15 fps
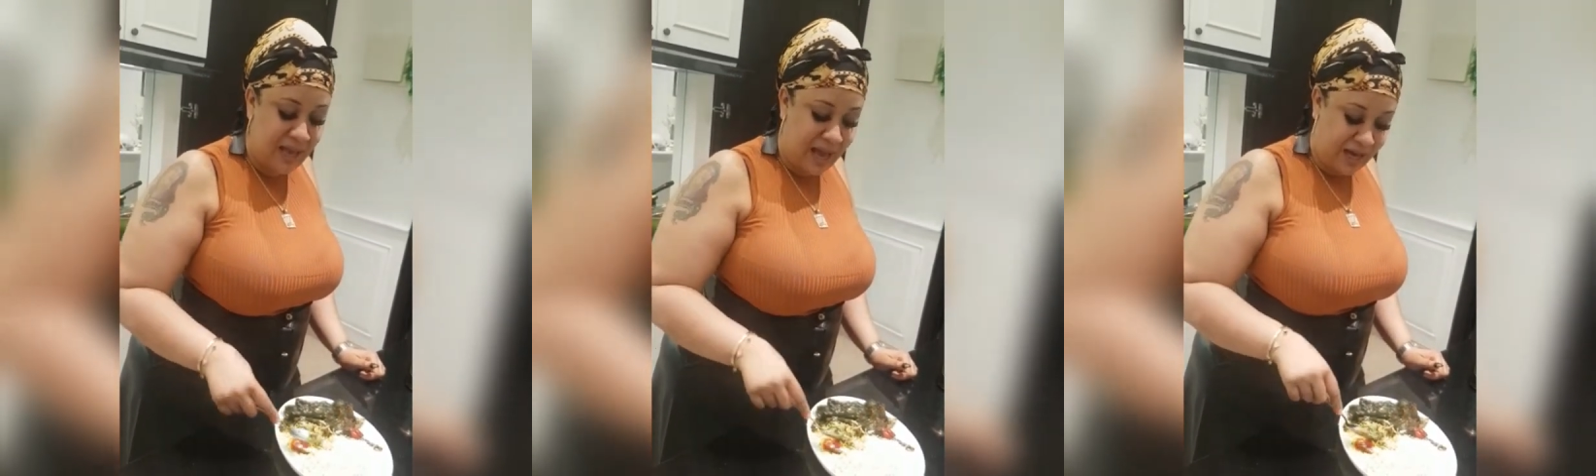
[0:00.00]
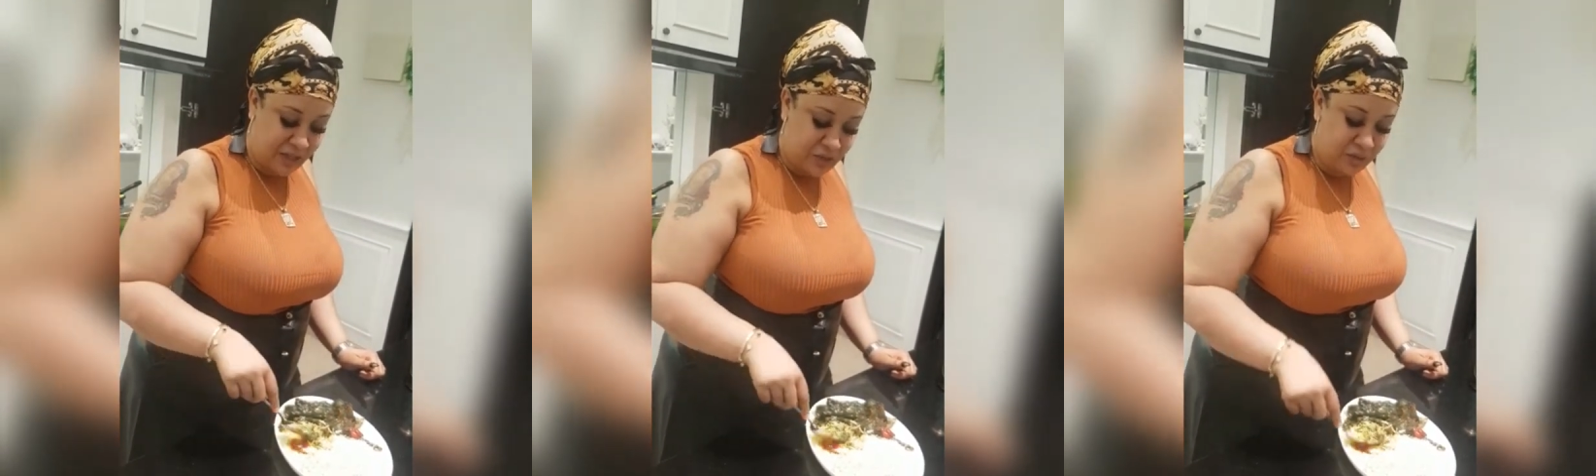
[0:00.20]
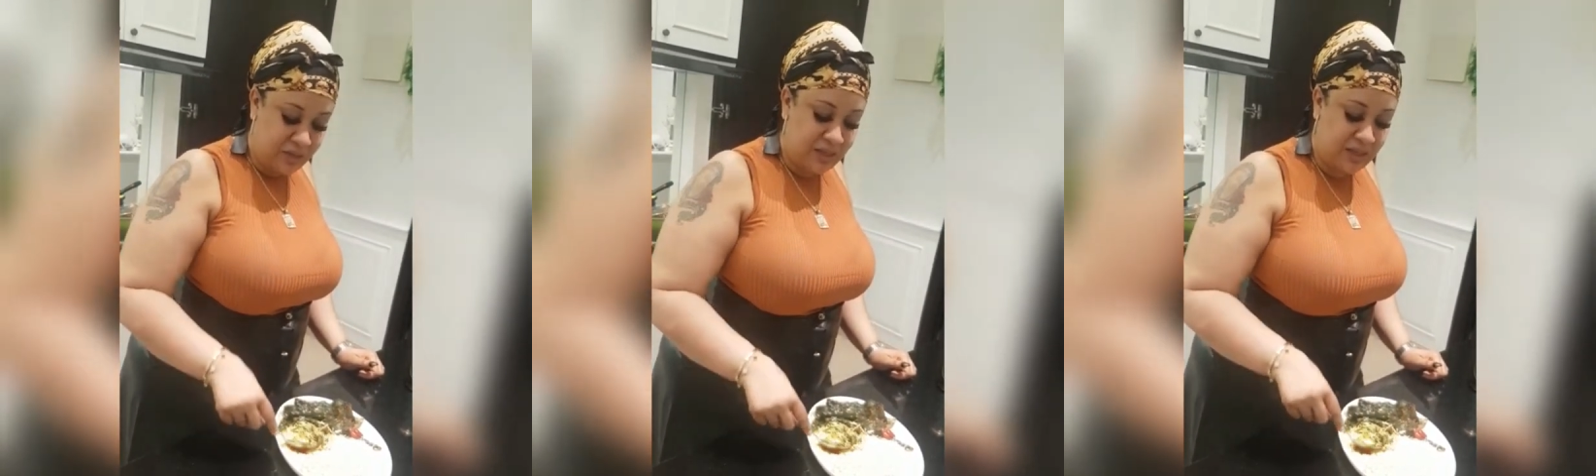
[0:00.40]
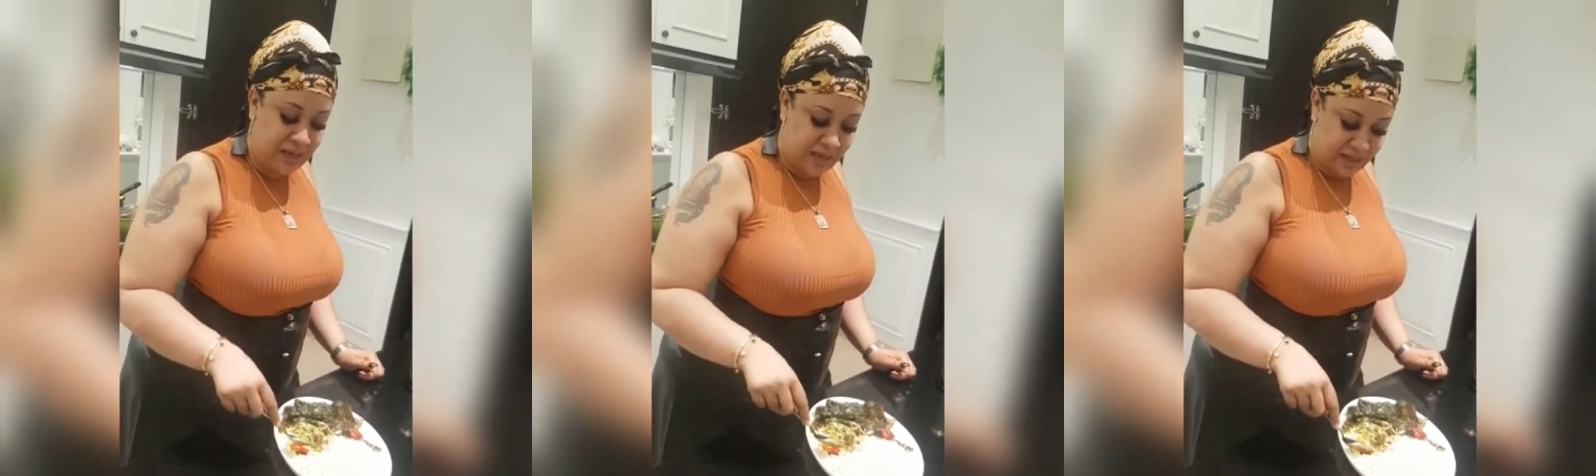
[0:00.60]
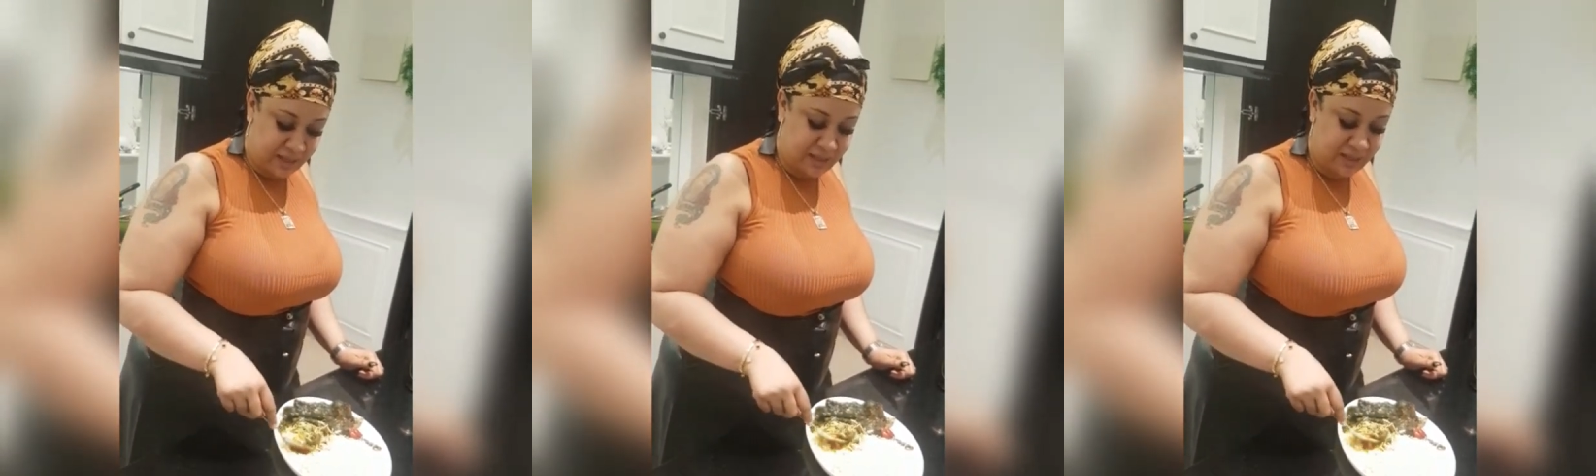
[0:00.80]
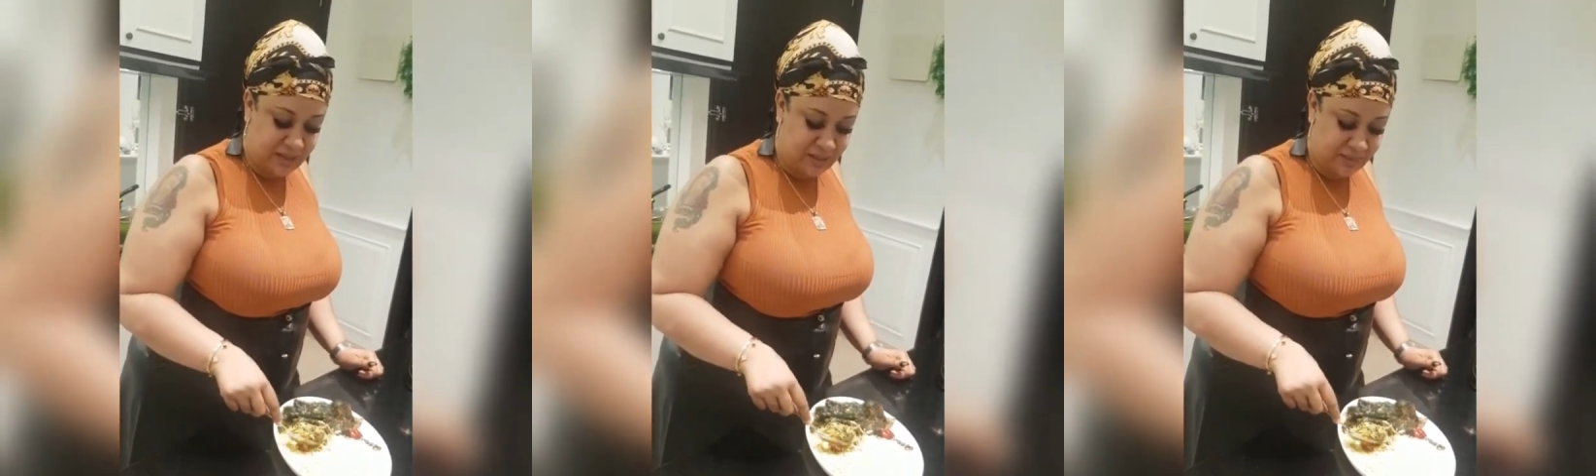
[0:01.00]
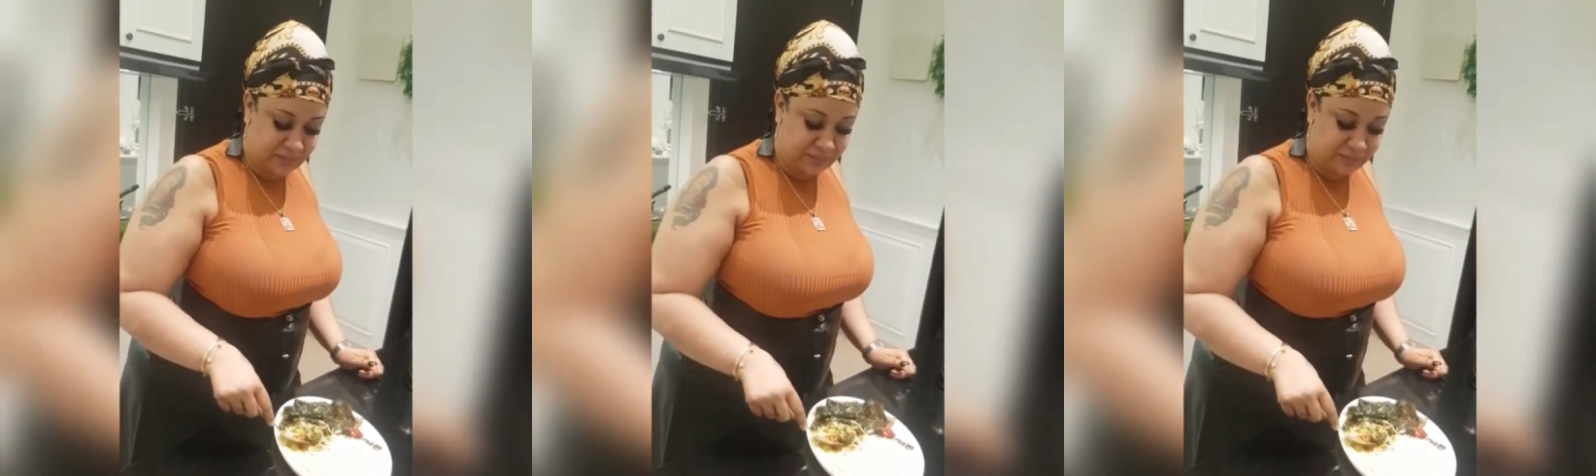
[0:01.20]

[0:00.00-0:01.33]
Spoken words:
actually nice.